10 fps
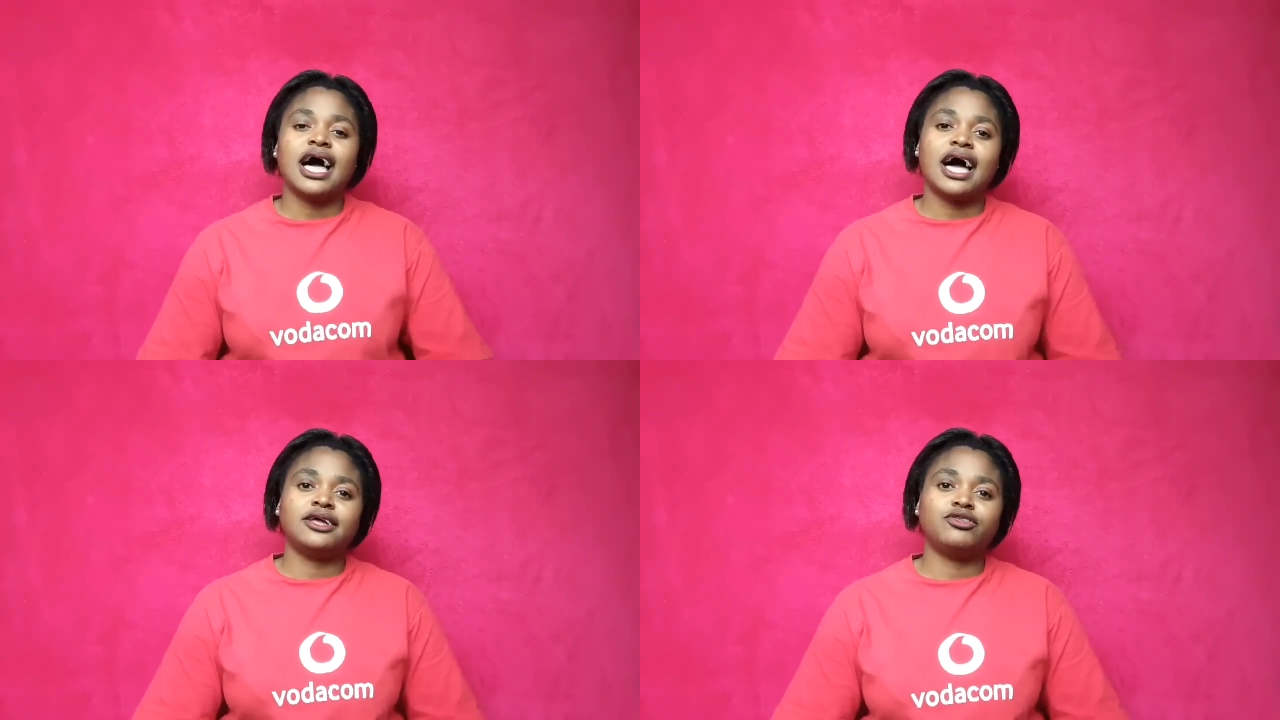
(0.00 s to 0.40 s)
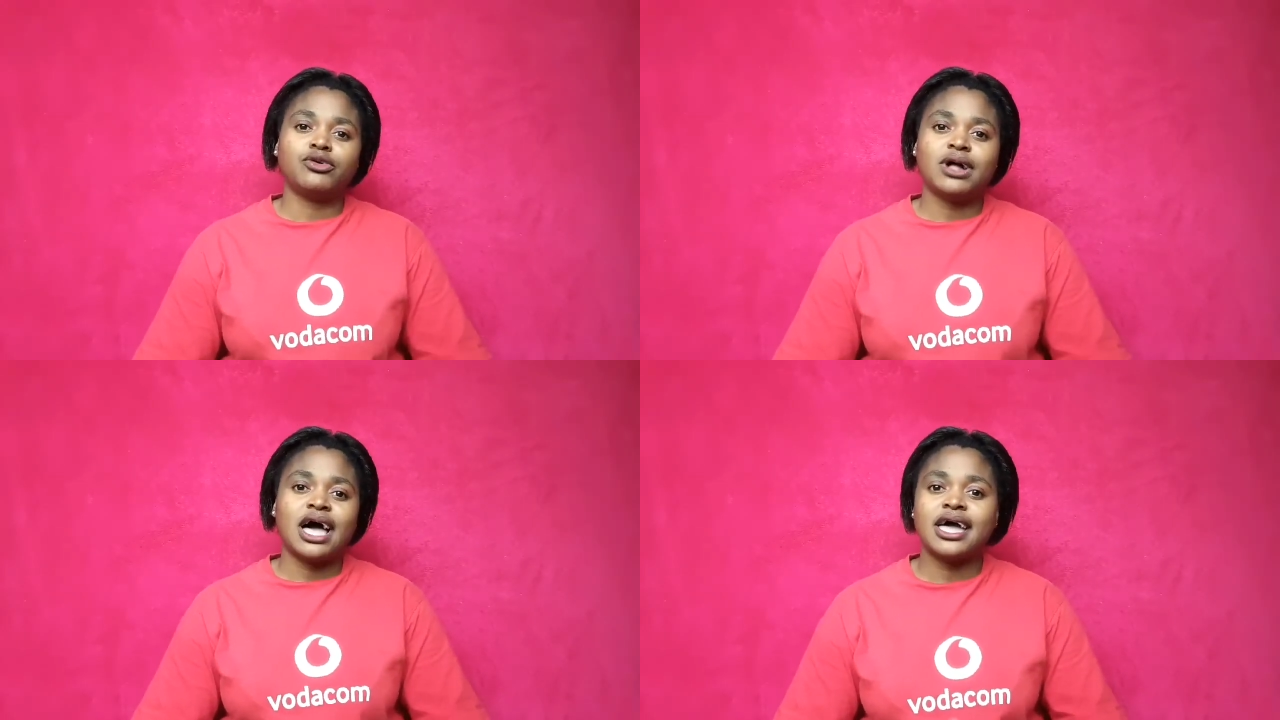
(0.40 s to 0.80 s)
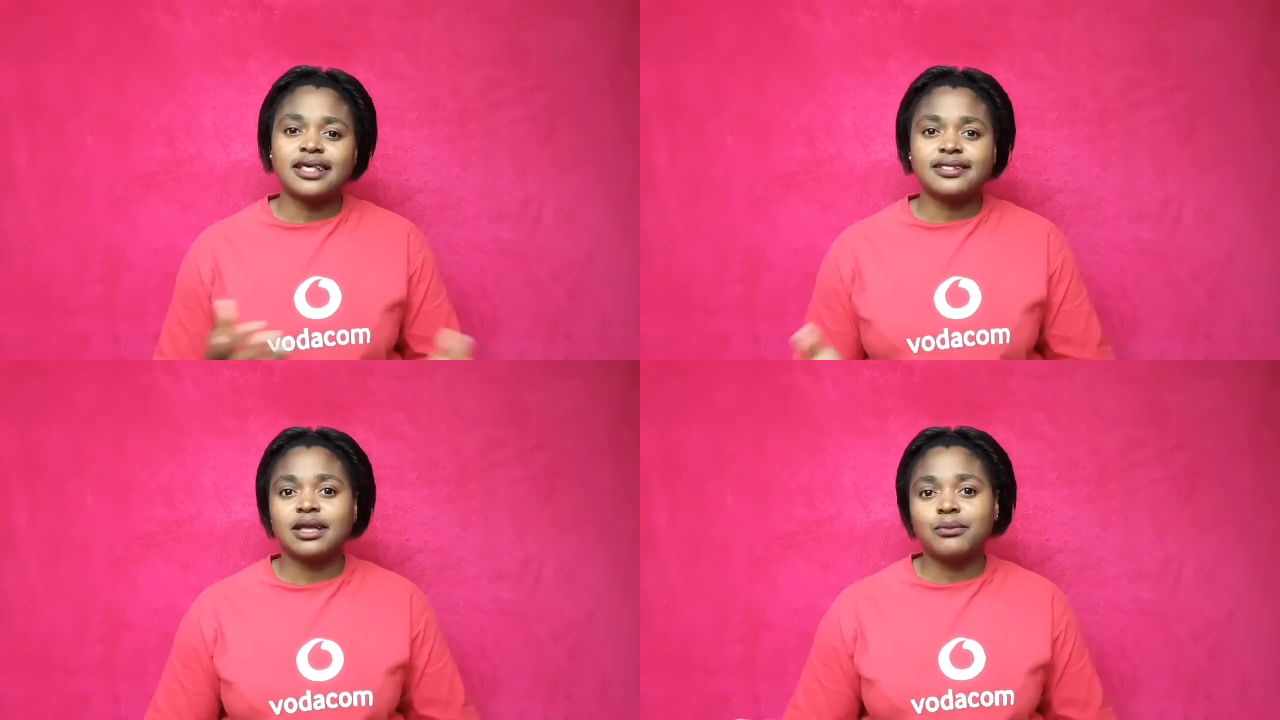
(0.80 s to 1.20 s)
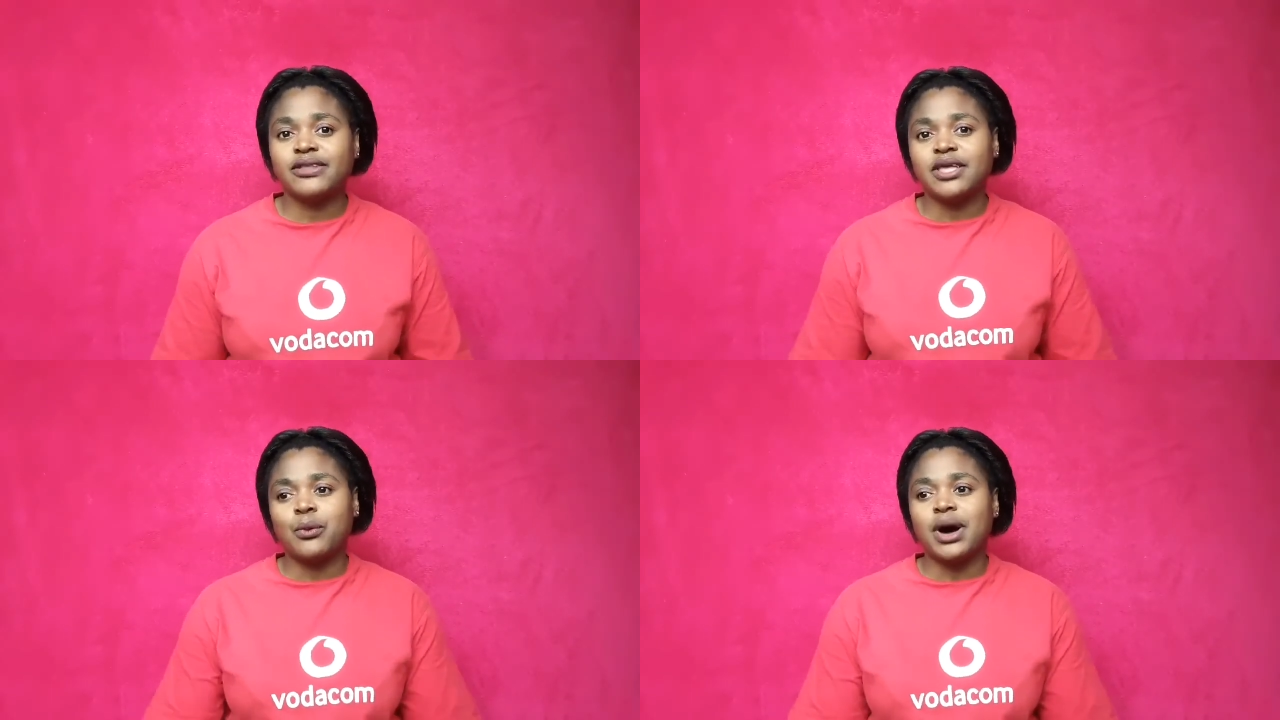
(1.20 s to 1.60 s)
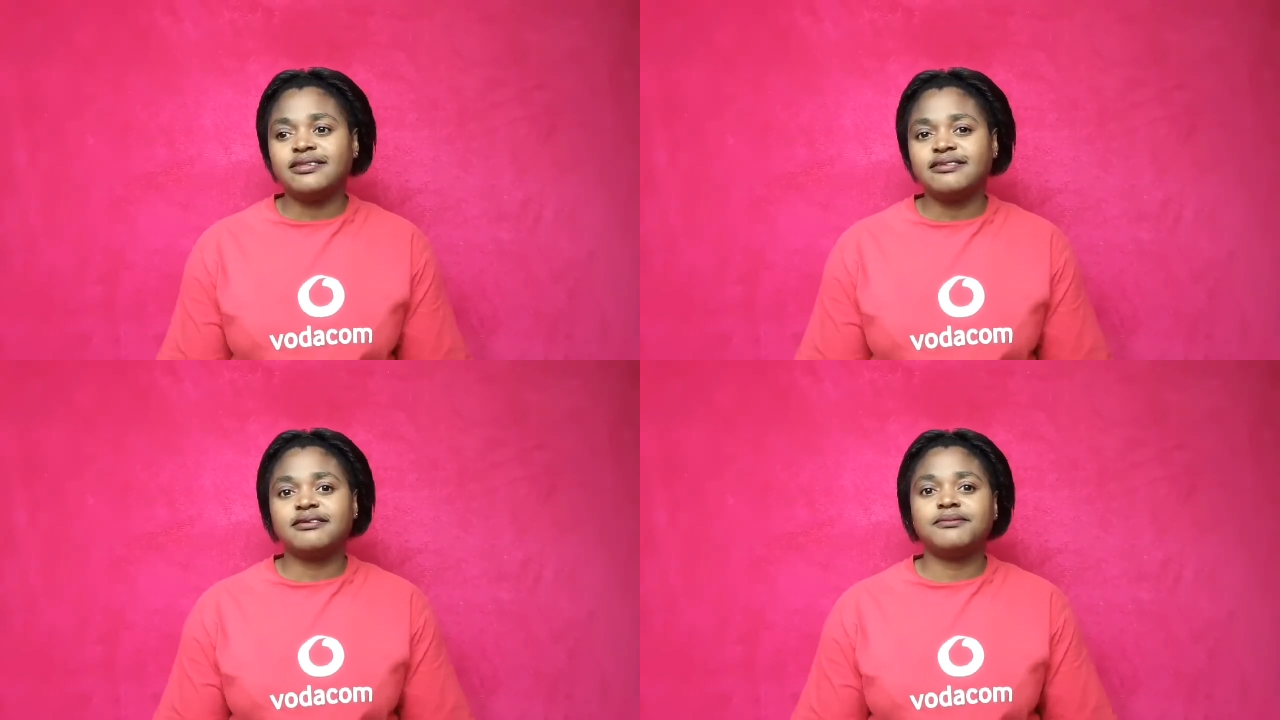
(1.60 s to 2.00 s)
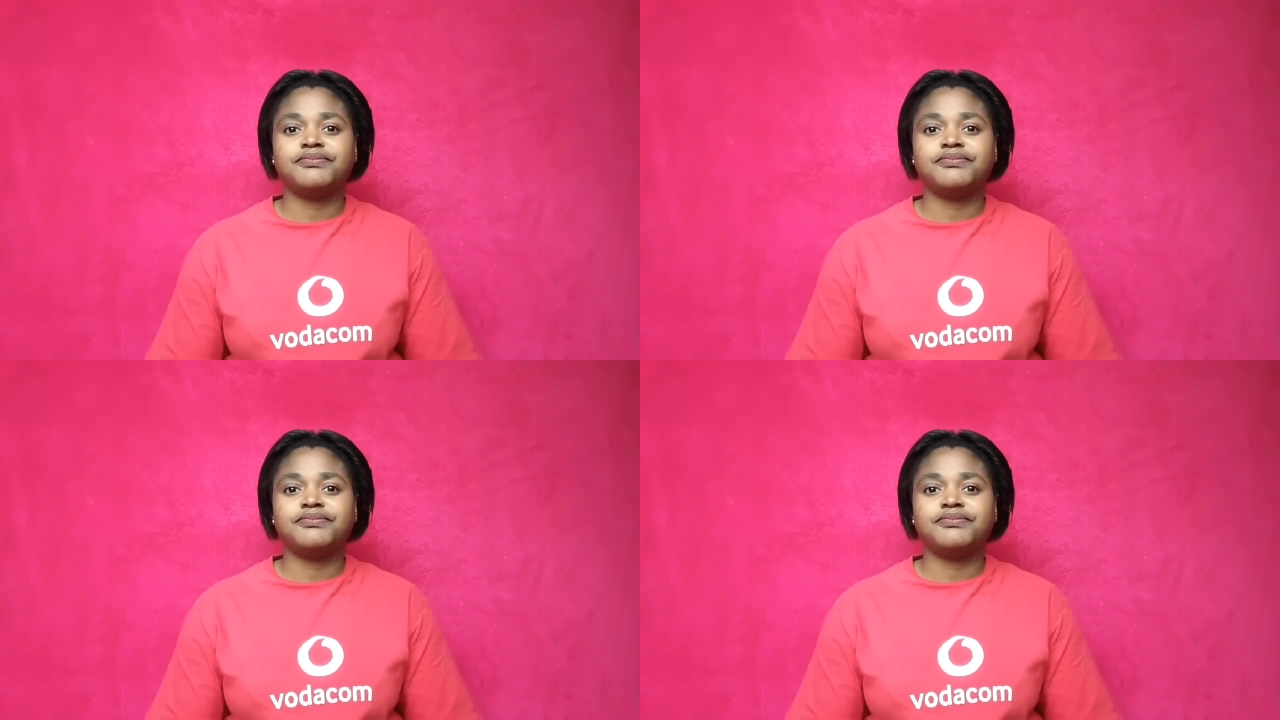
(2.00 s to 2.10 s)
I asked them what they want,